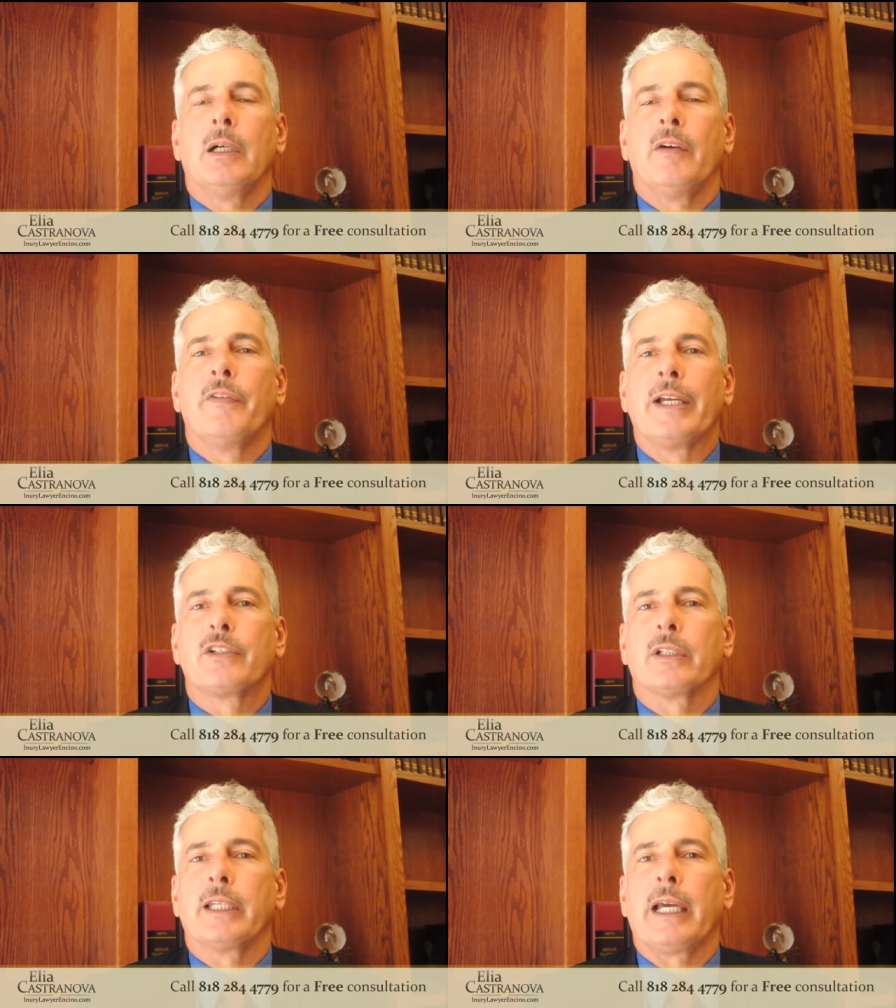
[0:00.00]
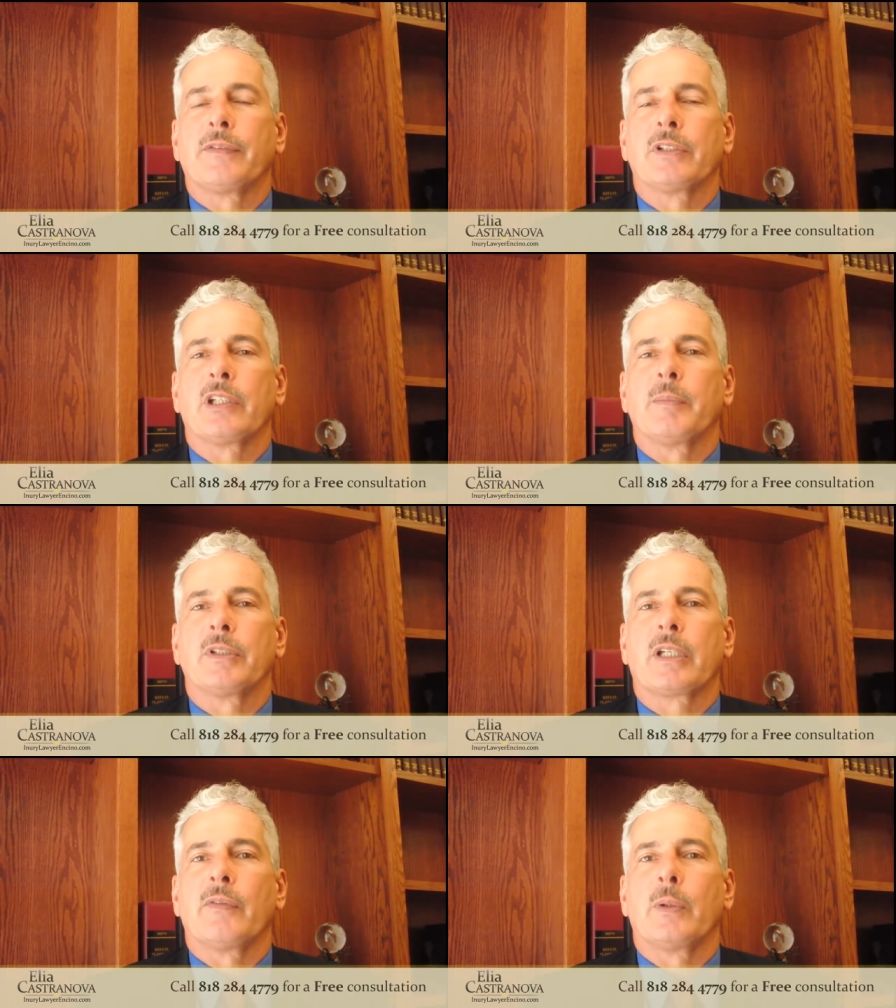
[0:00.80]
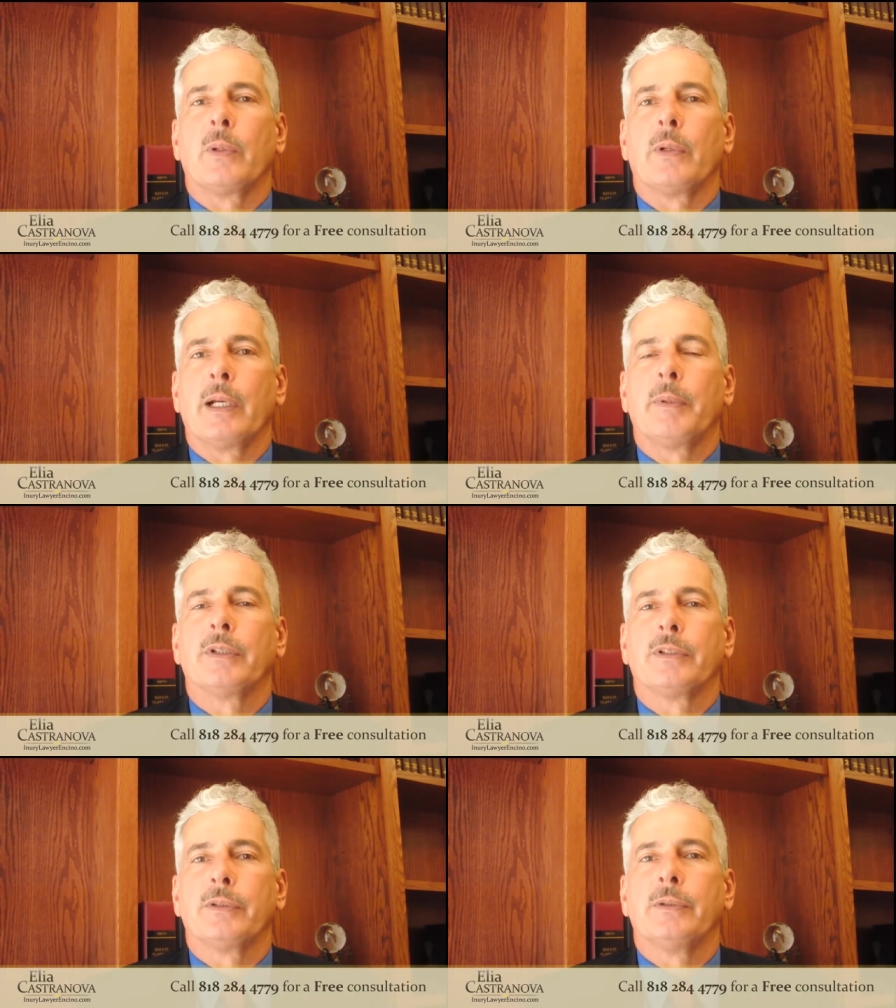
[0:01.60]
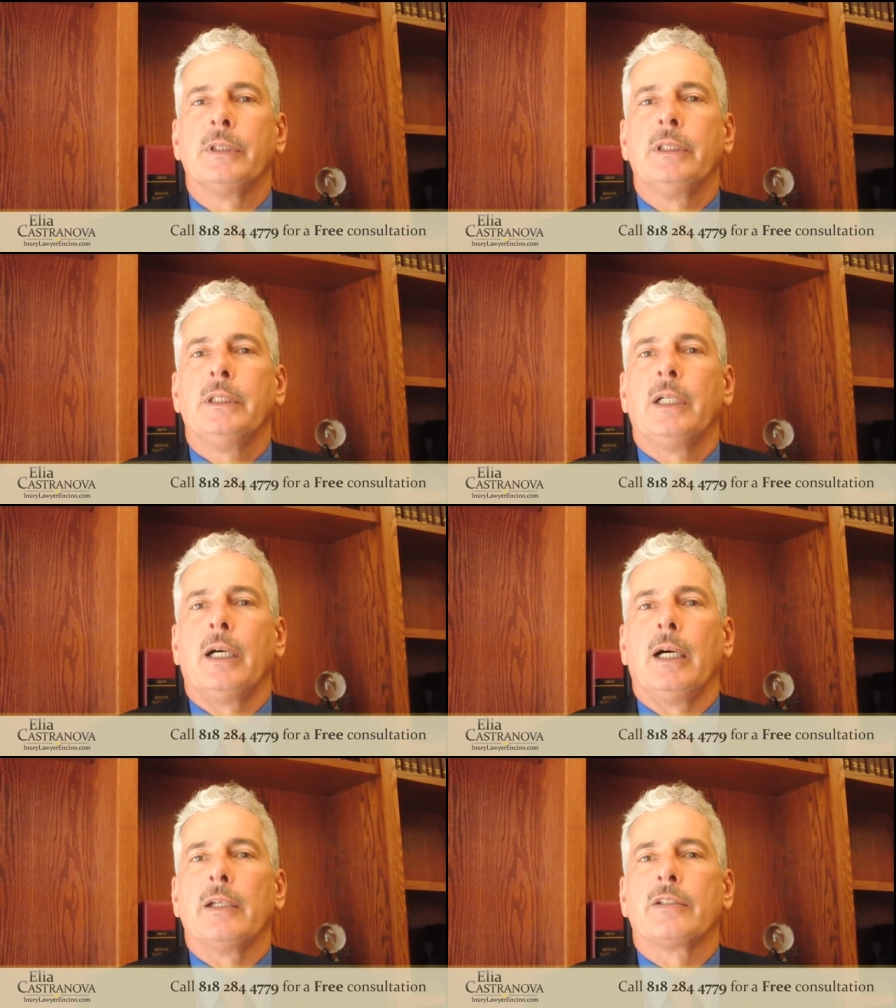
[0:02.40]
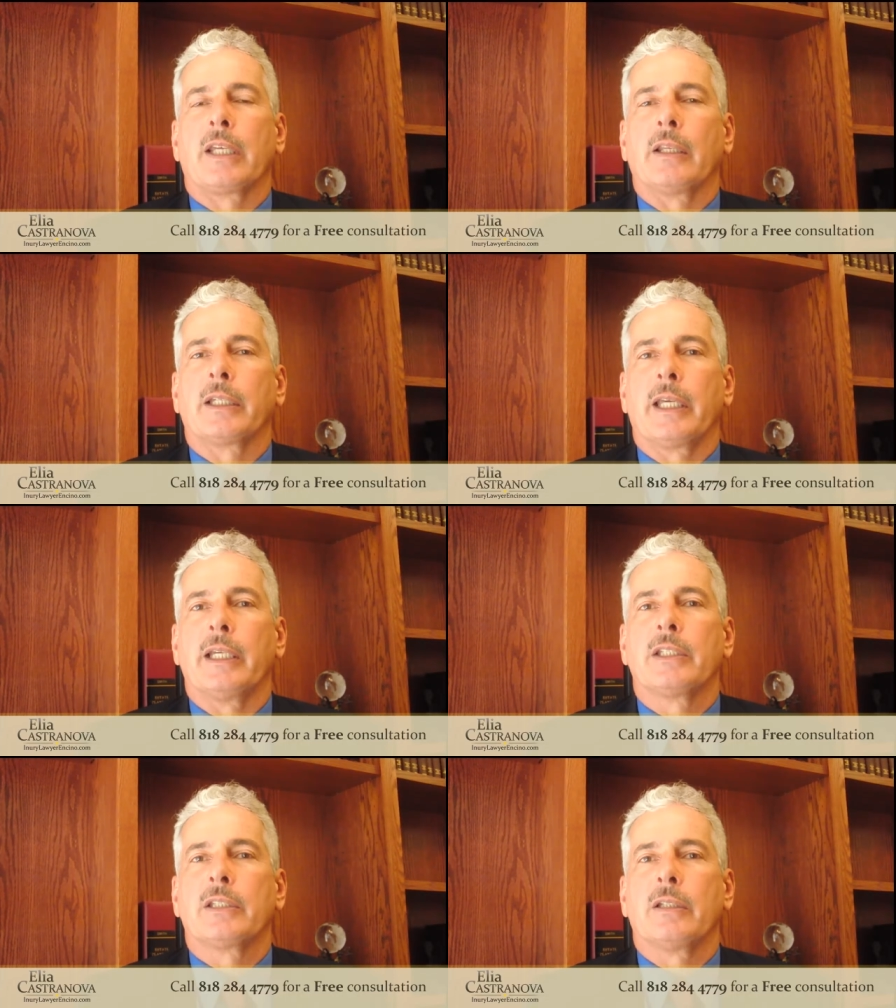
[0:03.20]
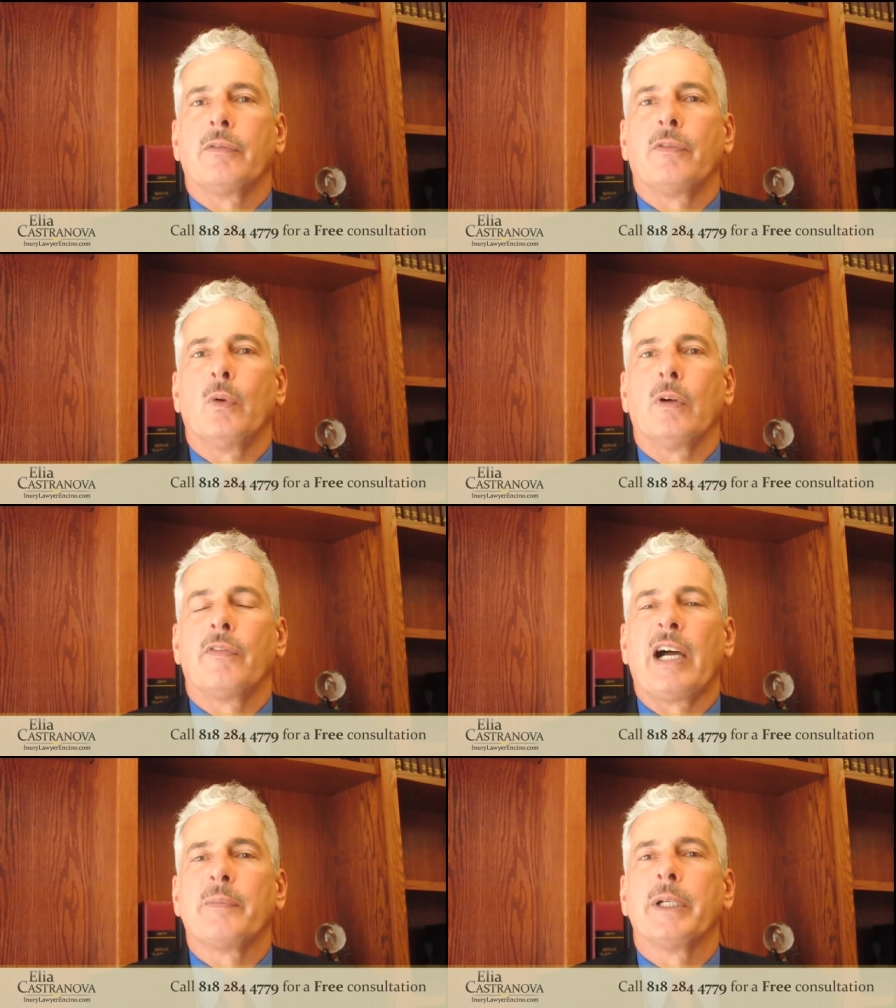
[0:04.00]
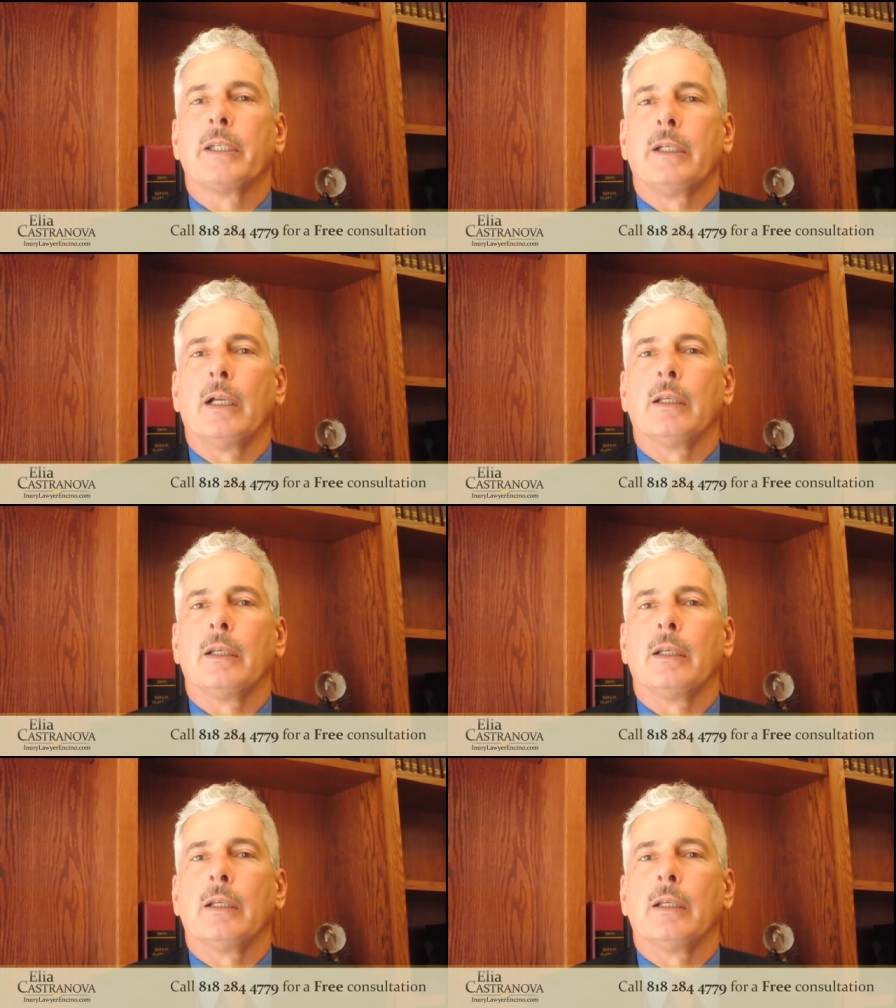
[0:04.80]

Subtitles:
Eventually, after some discovery, we were able to settle the case for $5 million.